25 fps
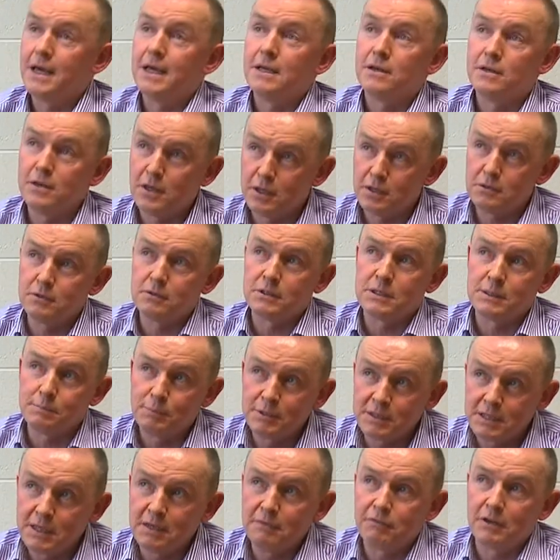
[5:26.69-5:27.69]
not
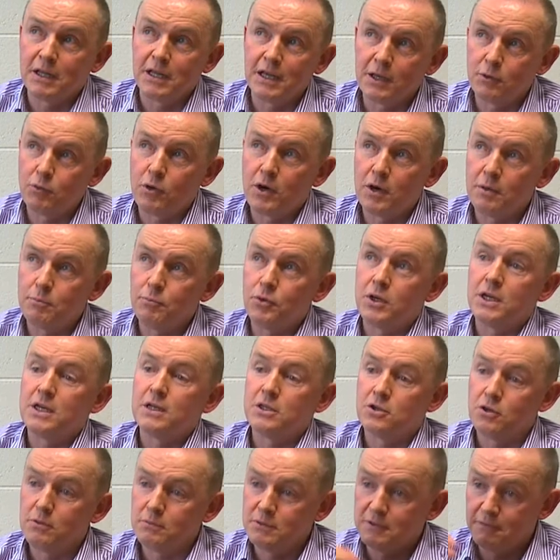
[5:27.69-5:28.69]
specifically inquiry, but in
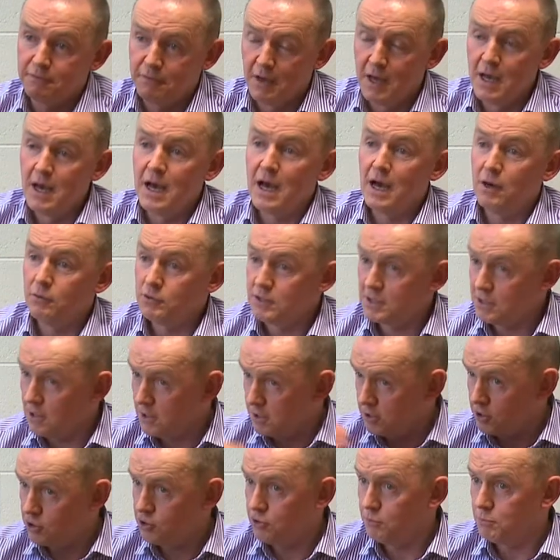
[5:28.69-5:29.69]
terms of how
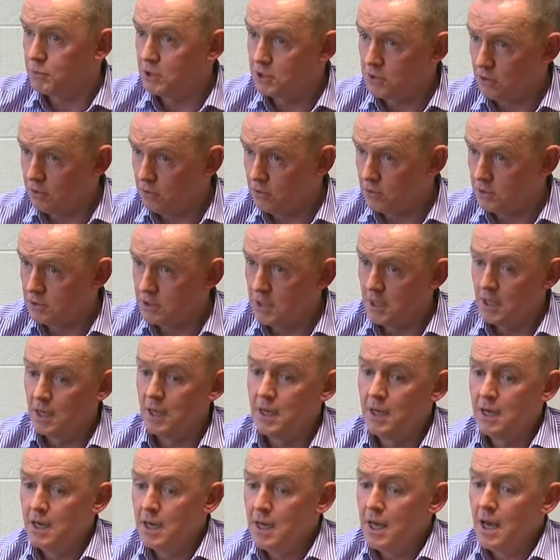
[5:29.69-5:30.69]
science should be taught.
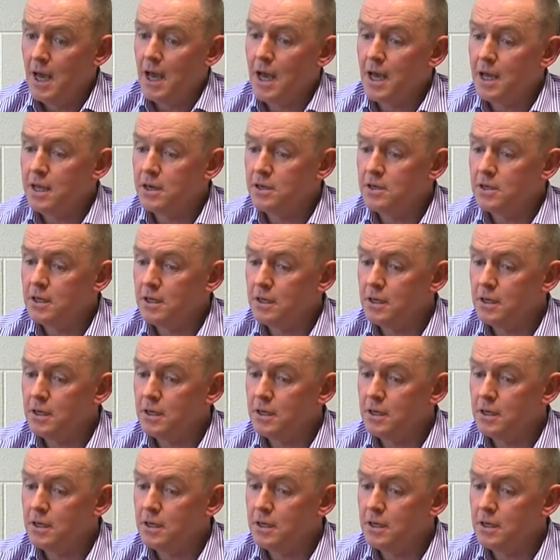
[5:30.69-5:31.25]
And